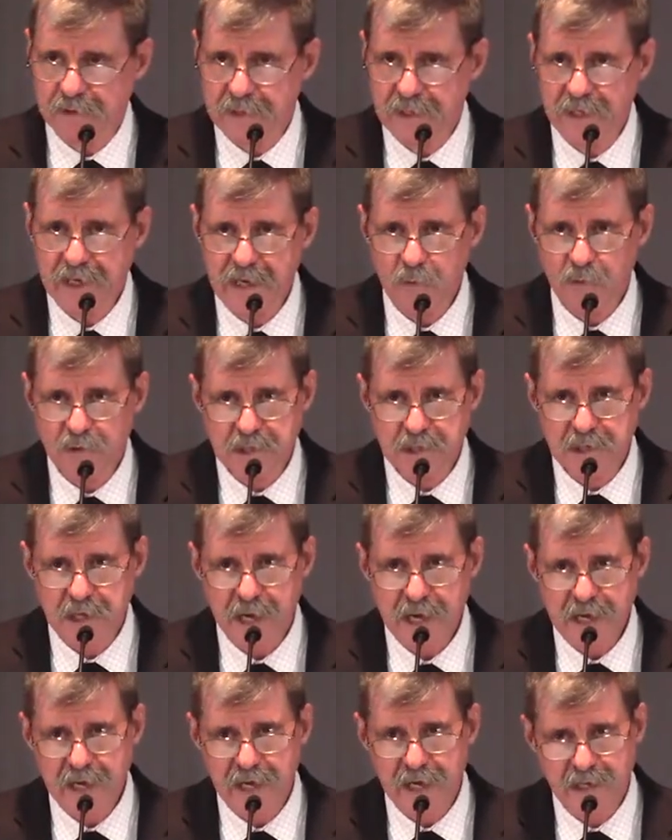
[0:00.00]
that he was
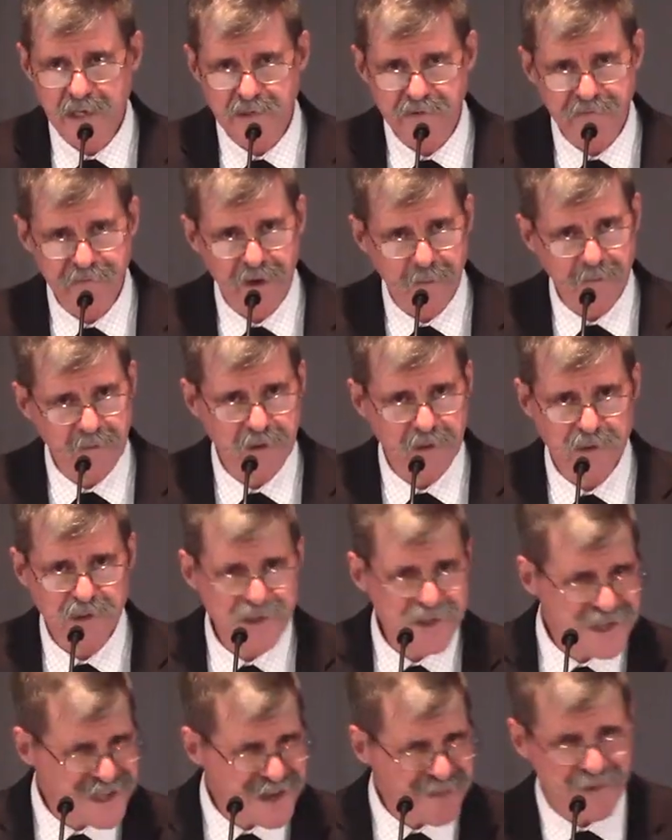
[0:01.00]
taking his family to
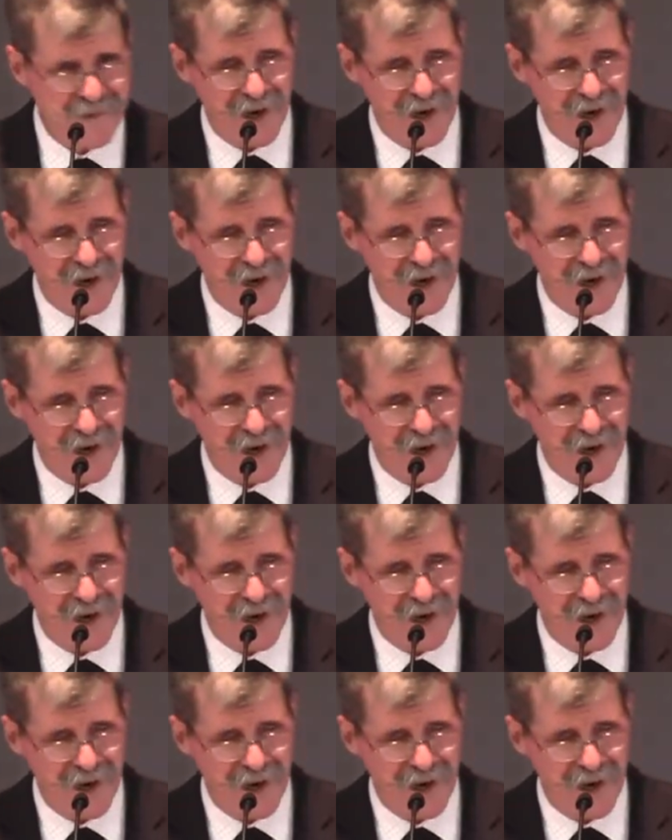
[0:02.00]
some